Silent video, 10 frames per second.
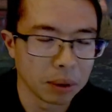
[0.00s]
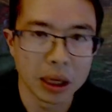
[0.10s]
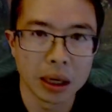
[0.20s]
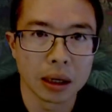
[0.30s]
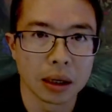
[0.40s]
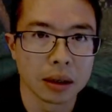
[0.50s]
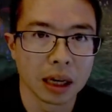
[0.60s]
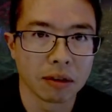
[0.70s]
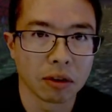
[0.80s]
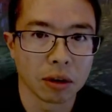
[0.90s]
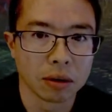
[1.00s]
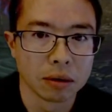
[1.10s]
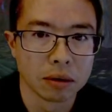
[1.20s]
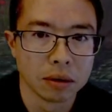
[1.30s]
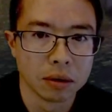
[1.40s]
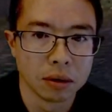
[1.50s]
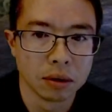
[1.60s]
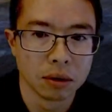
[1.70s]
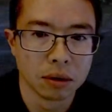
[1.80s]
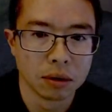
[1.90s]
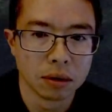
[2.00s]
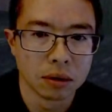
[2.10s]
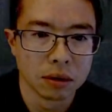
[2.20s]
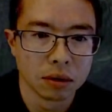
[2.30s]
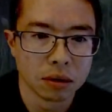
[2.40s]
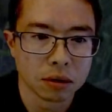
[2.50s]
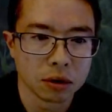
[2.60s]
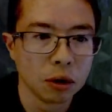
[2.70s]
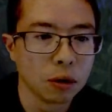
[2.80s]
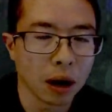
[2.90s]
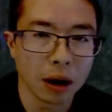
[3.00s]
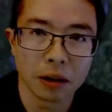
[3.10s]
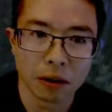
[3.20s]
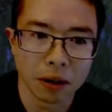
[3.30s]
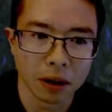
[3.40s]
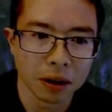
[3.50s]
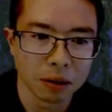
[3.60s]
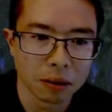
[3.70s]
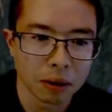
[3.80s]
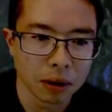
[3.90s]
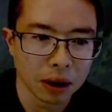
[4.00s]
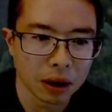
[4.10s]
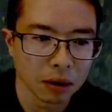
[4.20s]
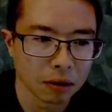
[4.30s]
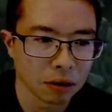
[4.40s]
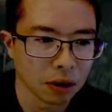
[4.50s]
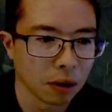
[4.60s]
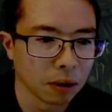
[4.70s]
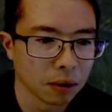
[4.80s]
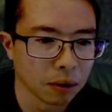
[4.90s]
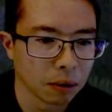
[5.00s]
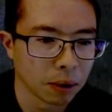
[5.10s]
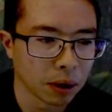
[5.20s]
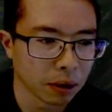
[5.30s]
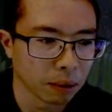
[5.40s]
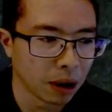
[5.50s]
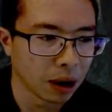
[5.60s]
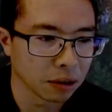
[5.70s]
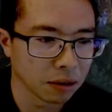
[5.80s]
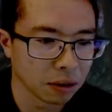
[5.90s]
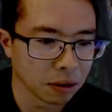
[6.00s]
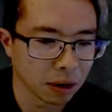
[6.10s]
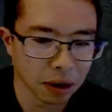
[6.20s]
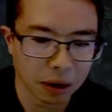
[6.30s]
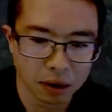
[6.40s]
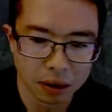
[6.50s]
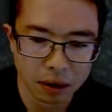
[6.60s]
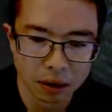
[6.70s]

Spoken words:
being level 200 in a zone where the monsters are